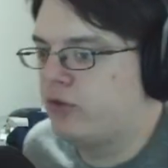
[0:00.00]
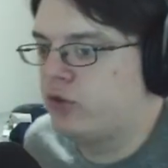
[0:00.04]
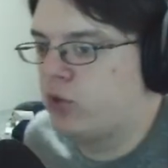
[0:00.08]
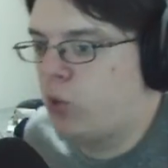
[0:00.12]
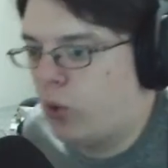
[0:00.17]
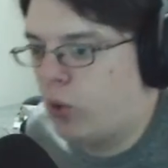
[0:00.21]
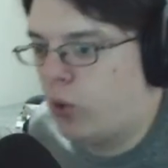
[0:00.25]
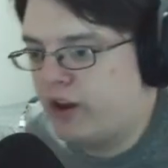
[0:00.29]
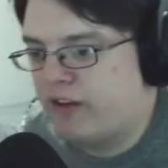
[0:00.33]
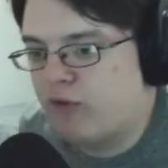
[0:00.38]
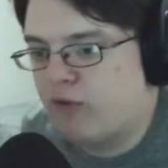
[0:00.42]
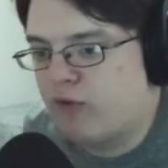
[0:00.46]

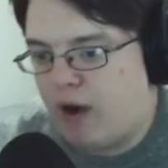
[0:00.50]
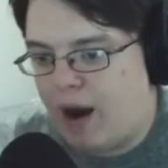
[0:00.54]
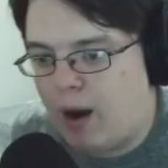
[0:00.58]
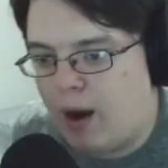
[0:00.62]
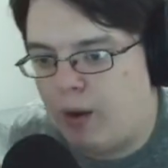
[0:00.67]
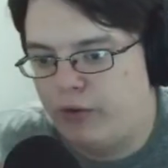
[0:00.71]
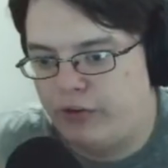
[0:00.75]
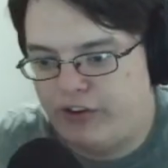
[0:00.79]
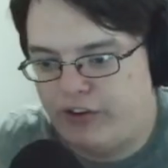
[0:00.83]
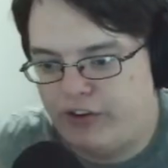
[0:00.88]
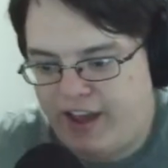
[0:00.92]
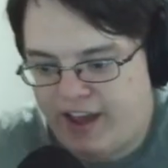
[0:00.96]
24
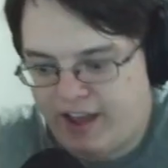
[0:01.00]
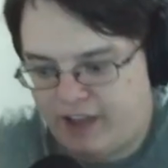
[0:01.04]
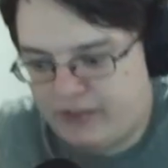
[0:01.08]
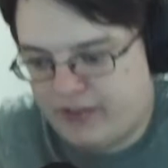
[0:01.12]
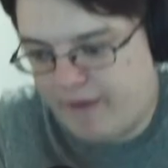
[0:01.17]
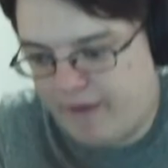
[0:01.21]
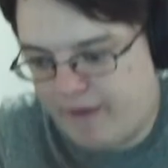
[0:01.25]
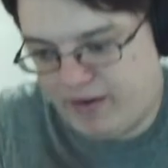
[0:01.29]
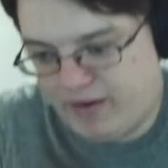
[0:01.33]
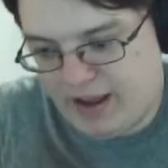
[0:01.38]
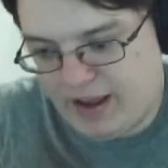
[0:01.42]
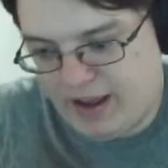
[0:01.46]
hours a day,
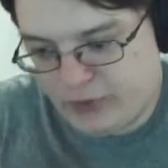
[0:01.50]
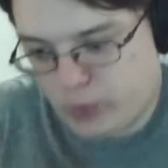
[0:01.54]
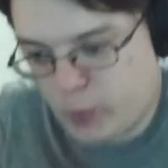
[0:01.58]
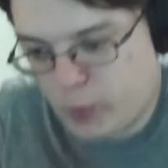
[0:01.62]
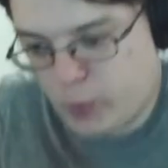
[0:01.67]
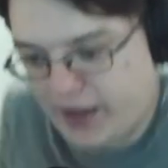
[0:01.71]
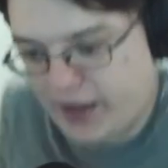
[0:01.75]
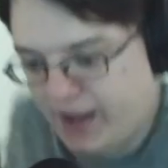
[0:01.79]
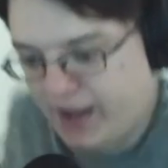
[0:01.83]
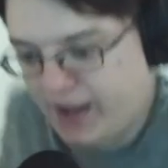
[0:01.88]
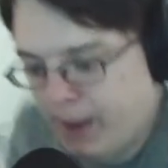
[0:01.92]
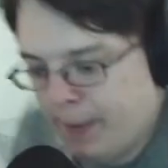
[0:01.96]
7 days a
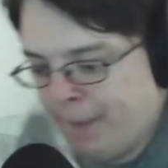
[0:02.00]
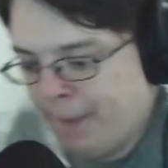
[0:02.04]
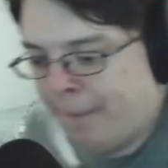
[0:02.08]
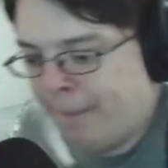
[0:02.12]
week.